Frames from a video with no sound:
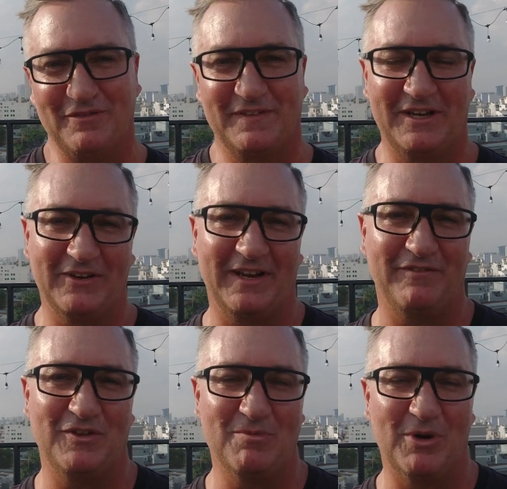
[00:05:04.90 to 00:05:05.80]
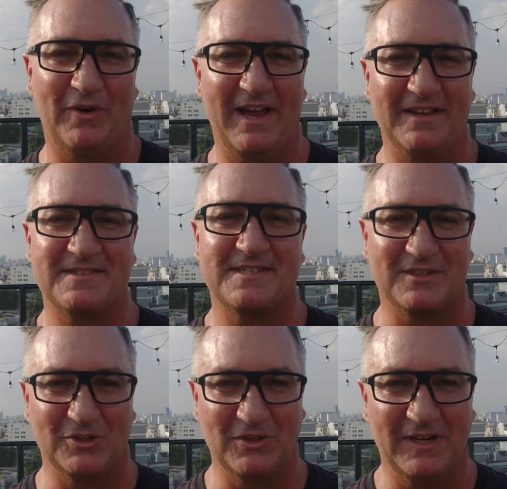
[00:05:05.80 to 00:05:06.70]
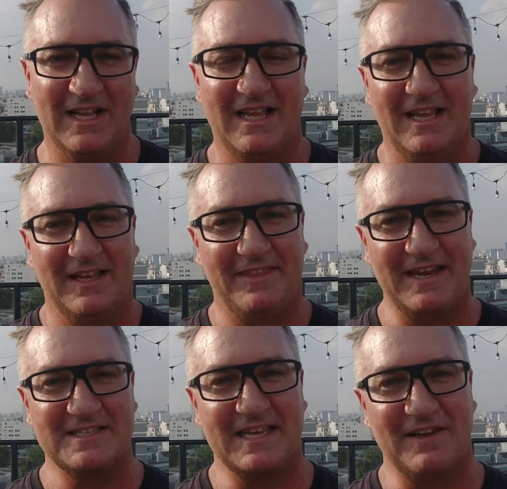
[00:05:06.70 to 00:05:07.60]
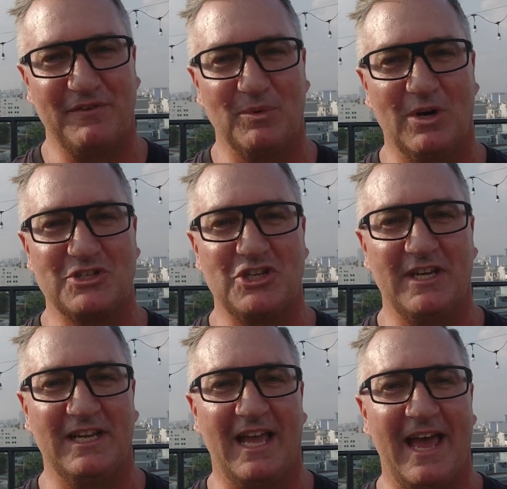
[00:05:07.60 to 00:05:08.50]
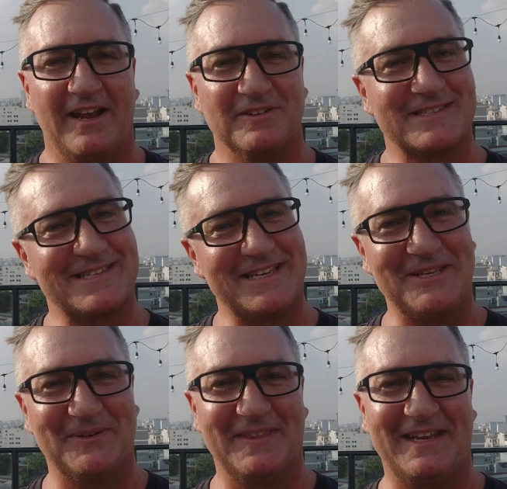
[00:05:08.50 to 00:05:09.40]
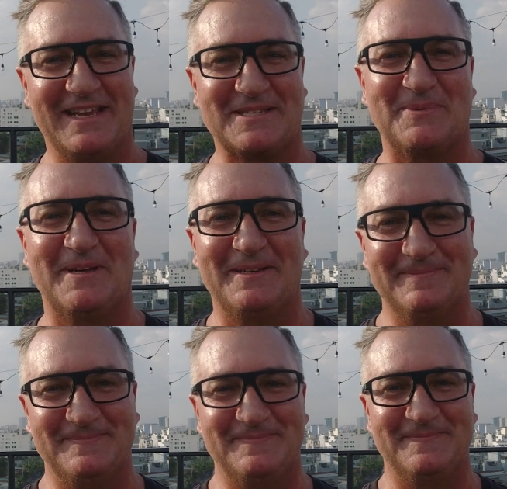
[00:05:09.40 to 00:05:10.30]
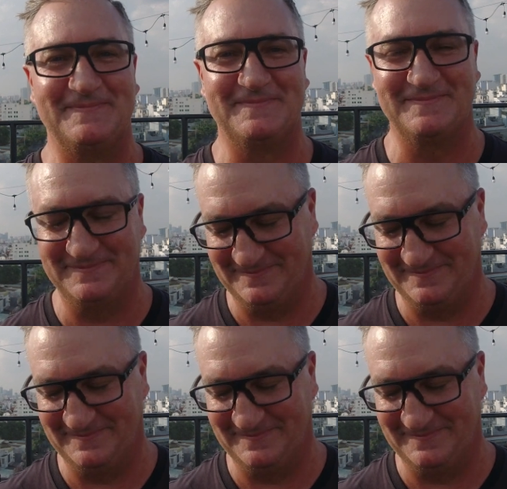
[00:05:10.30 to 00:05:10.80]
hopefully I'll get a few more out soon. Thanks again for watching, and I'll see you in the next one.